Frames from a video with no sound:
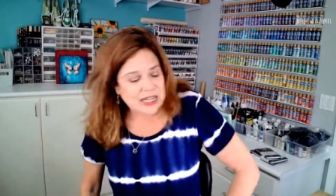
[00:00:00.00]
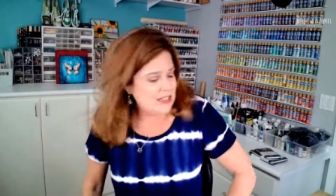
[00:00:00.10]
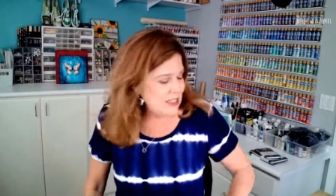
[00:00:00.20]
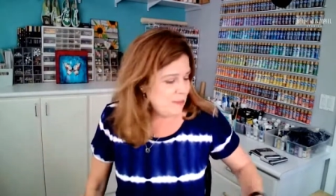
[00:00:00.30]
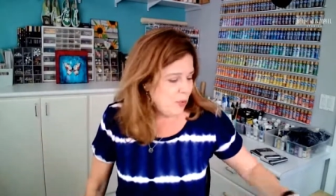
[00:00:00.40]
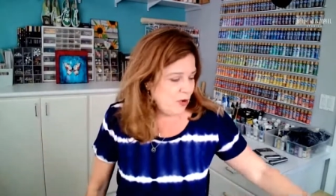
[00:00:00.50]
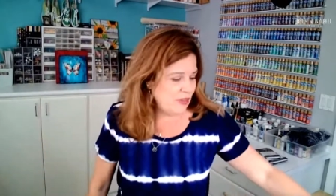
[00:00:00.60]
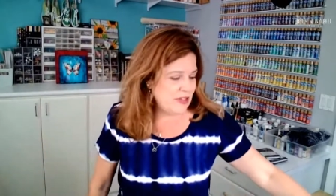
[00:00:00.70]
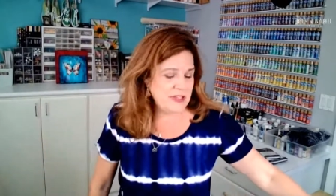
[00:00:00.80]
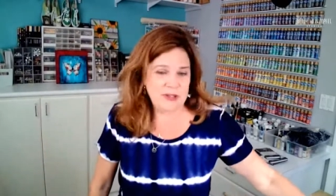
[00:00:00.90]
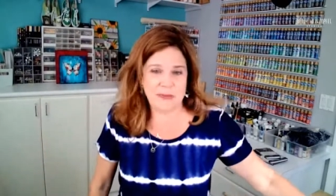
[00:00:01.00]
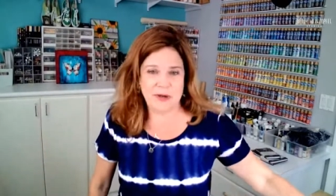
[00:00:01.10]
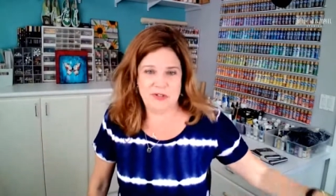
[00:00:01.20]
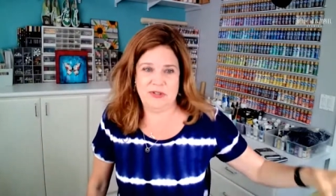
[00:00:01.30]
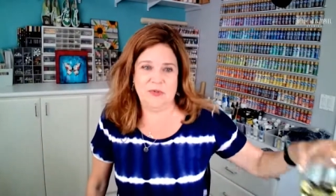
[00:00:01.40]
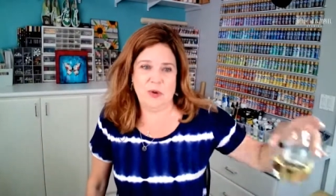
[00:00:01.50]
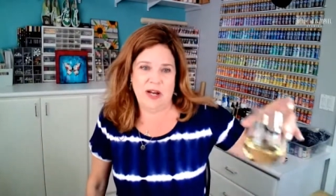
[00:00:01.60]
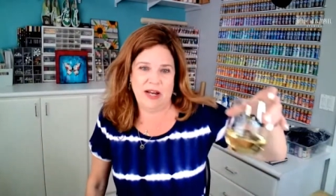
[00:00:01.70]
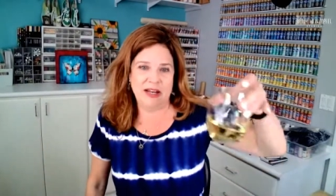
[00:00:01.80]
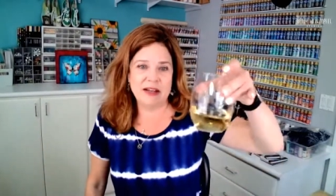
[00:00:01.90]
did pour this amount of
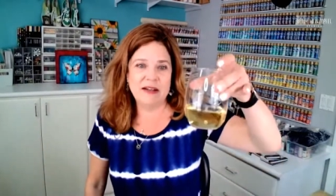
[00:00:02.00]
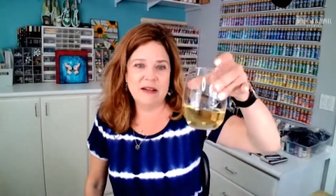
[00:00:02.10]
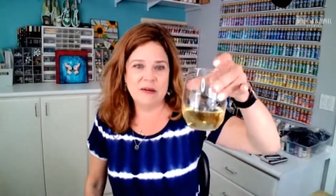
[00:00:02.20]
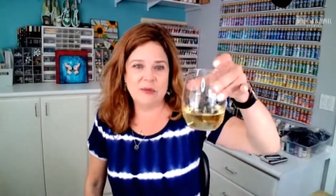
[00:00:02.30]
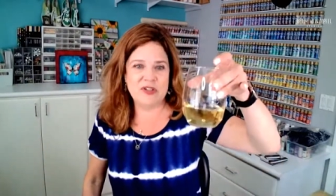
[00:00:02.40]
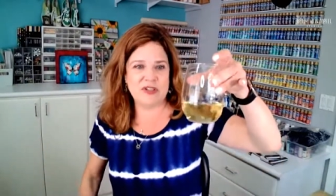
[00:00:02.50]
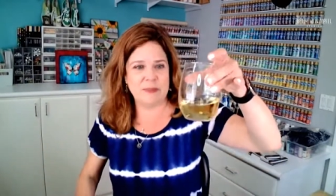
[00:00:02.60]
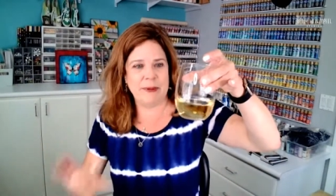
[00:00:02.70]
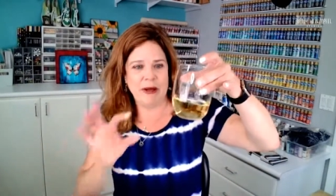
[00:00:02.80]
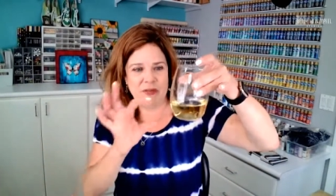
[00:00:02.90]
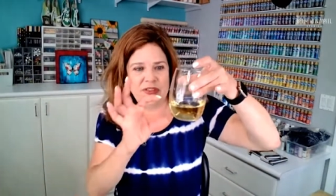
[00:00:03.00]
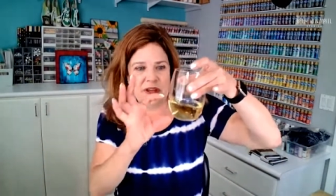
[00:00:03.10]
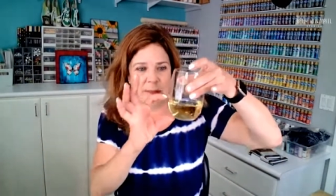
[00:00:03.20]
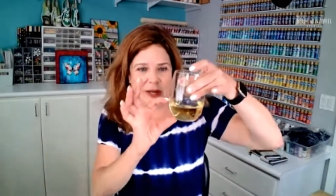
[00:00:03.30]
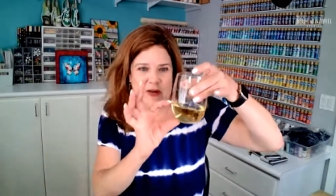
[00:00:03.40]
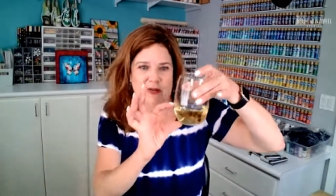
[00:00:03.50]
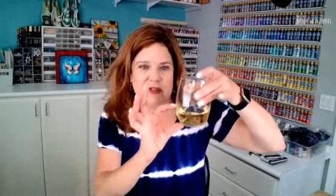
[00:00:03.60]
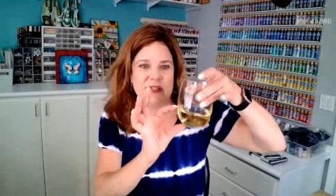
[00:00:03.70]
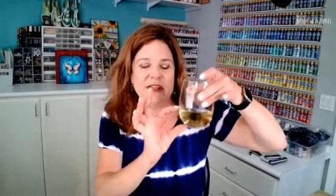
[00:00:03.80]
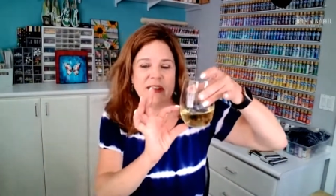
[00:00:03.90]
wine, which is about the
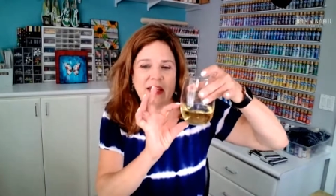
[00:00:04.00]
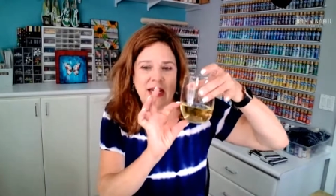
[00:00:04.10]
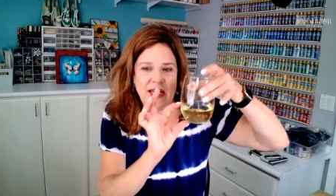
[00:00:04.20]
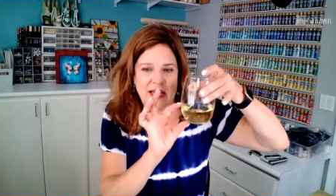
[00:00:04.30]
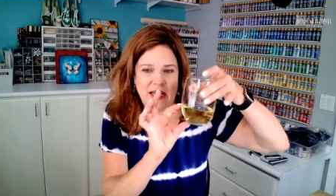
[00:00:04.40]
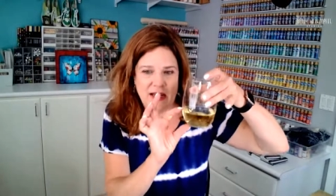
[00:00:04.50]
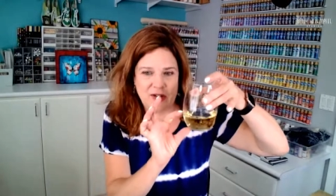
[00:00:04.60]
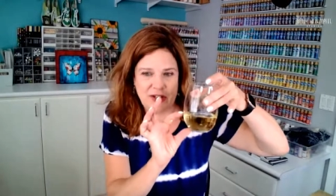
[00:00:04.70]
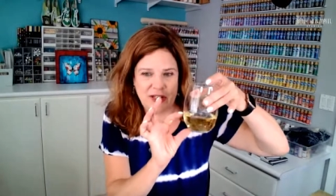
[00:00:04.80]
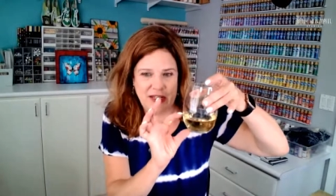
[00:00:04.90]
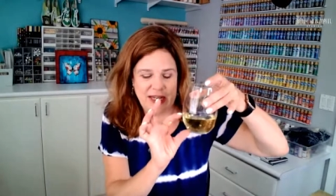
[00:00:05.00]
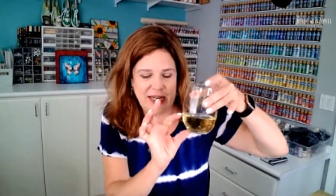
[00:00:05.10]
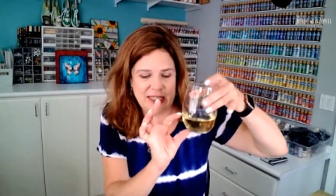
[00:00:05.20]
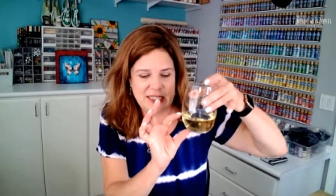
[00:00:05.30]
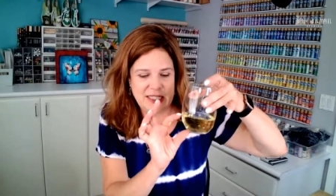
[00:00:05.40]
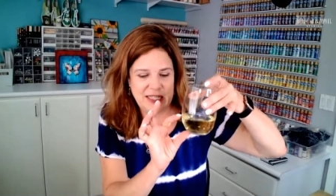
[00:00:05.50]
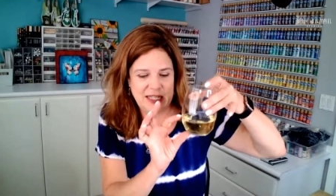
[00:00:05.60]
amount that I can calculate.